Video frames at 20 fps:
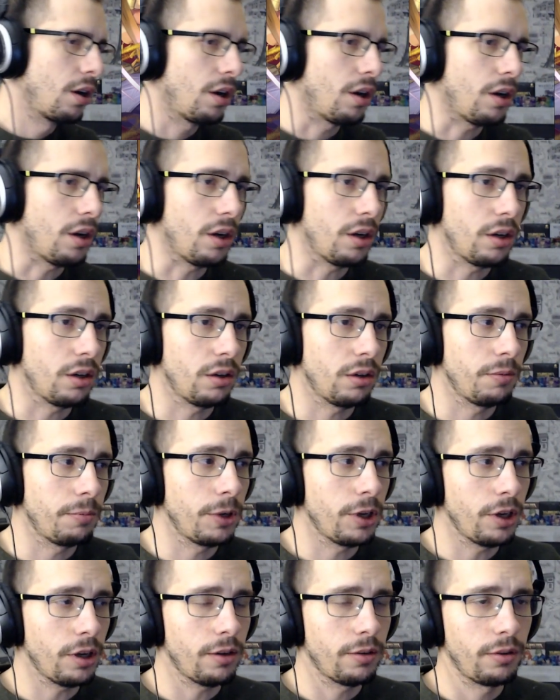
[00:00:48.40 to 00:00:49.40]
But
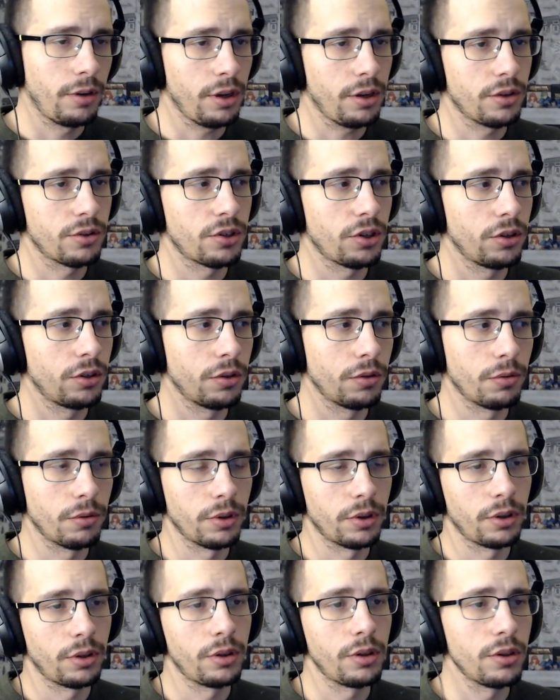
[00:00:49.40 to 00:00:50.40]
yeah, as I do
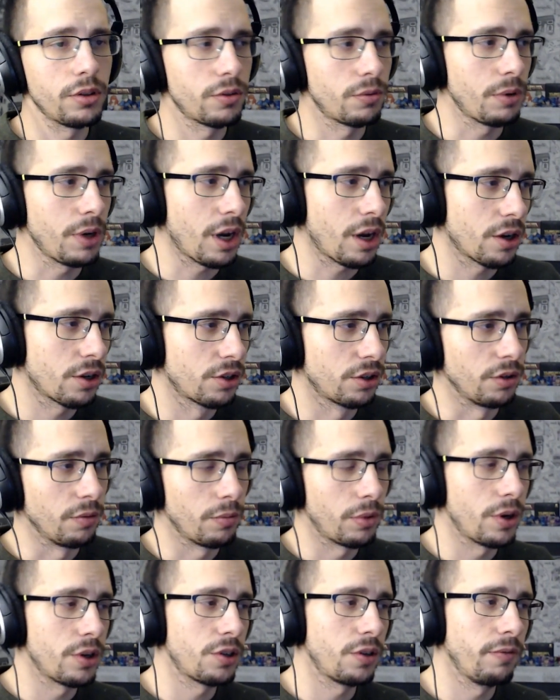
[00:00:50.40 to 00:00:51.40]
with these reaction
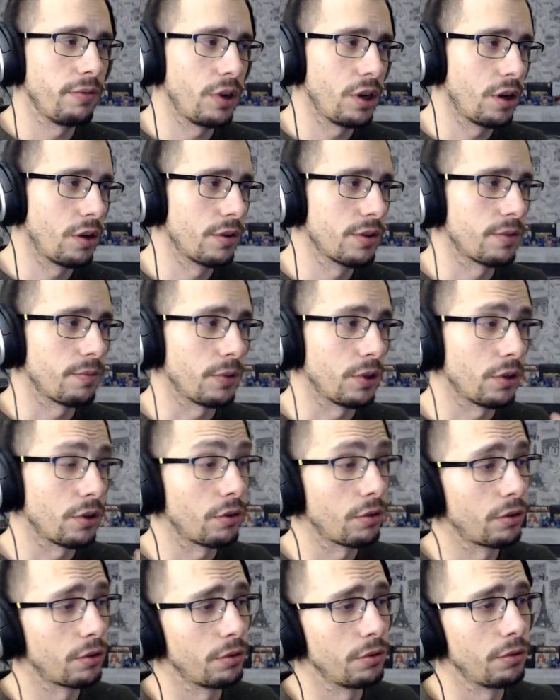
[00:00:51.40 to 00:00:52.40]
impression videos, I'm going to go
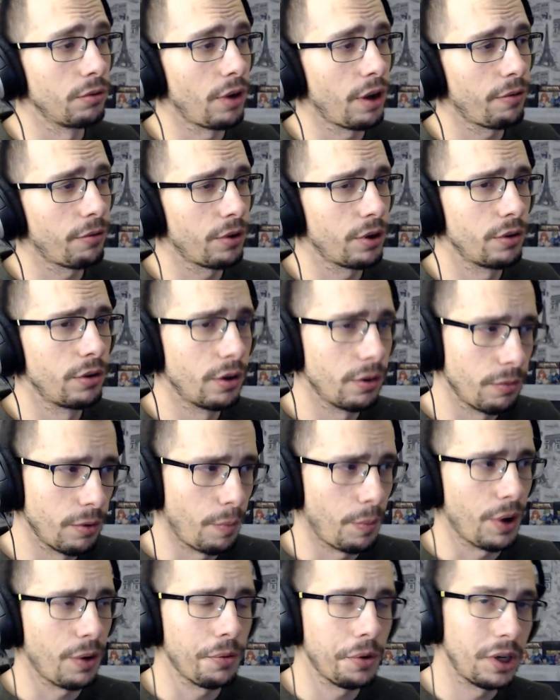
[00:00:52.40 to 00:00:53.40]
through every unit one
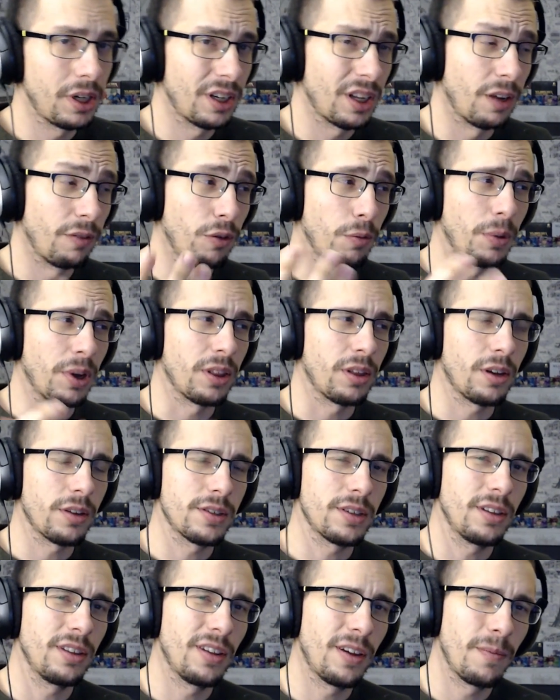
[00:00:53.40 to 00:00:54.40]
by one, give you my thoughts
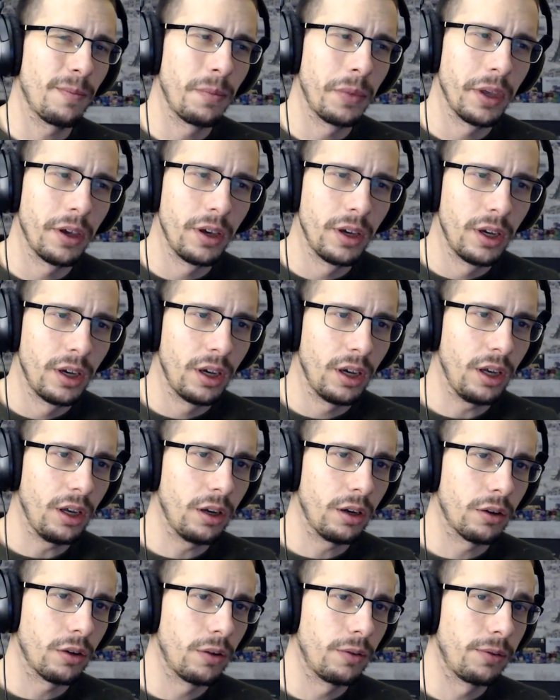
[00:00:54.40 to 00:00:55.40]
on them,
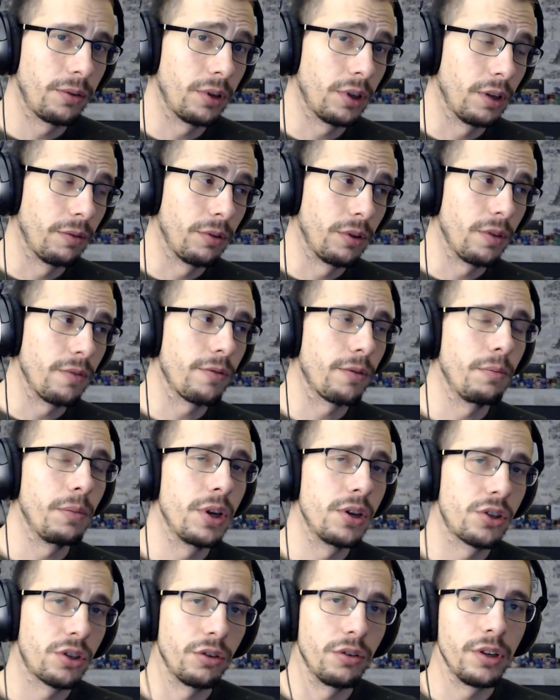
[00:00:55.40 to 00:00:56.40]
and hopefully give you the
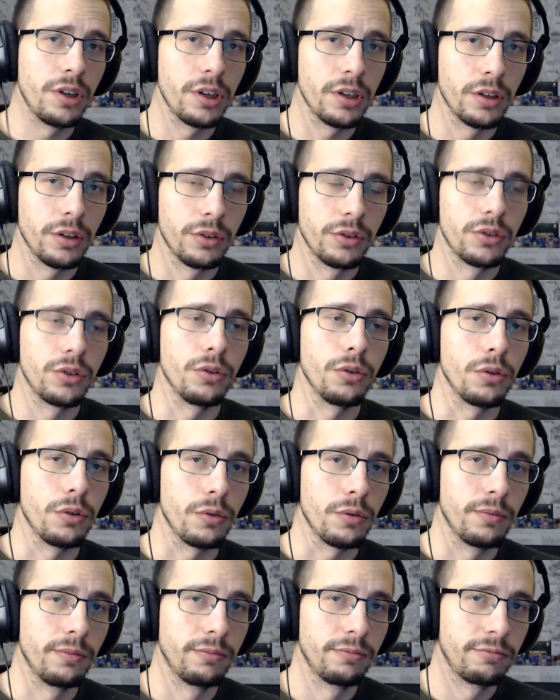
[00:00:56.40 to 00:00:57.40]
information you need
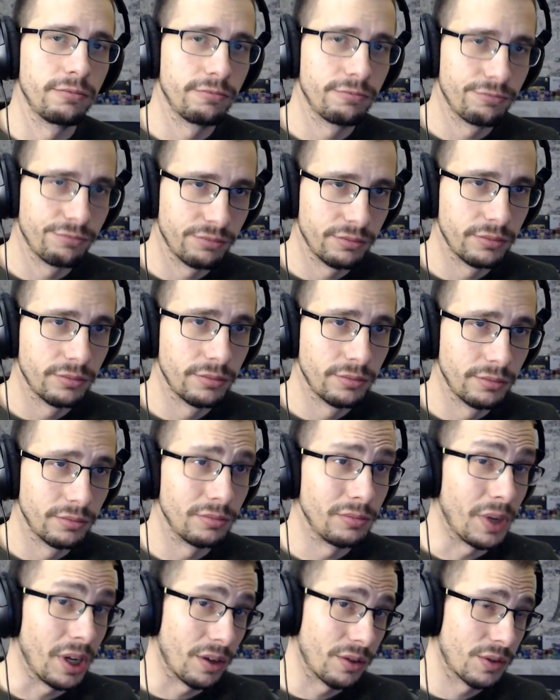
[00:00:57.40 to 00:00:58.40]
to
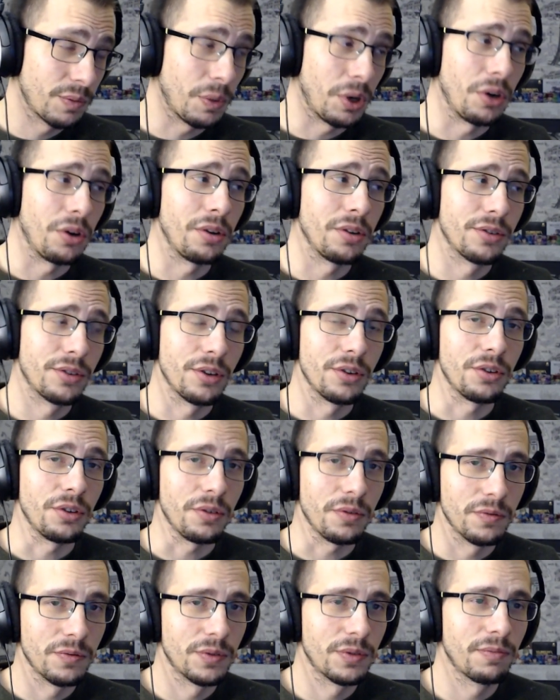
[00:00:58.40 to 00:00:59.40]
make smarter
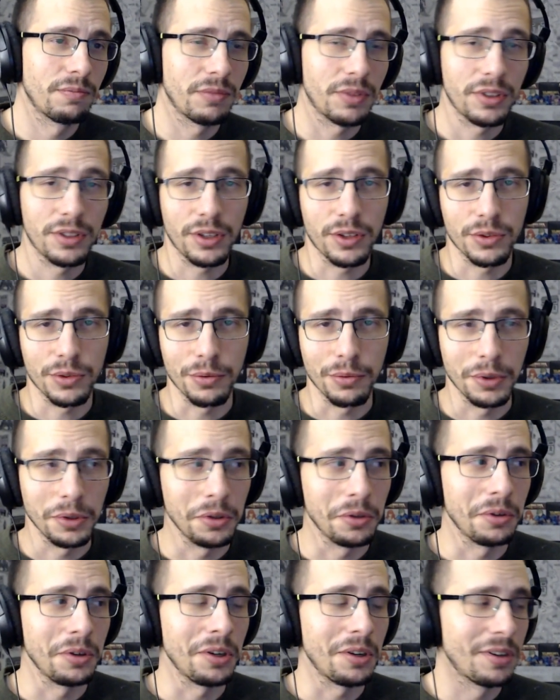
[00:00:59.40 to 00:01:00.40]
decisions. That's what we do
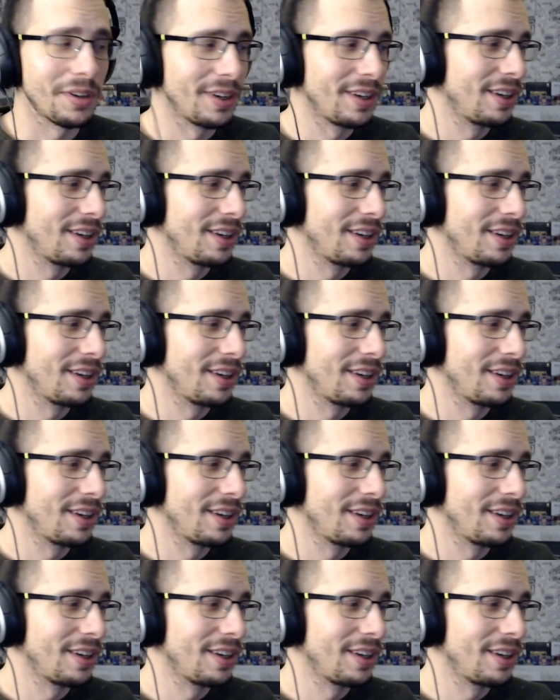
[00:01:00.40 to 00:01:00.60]
here.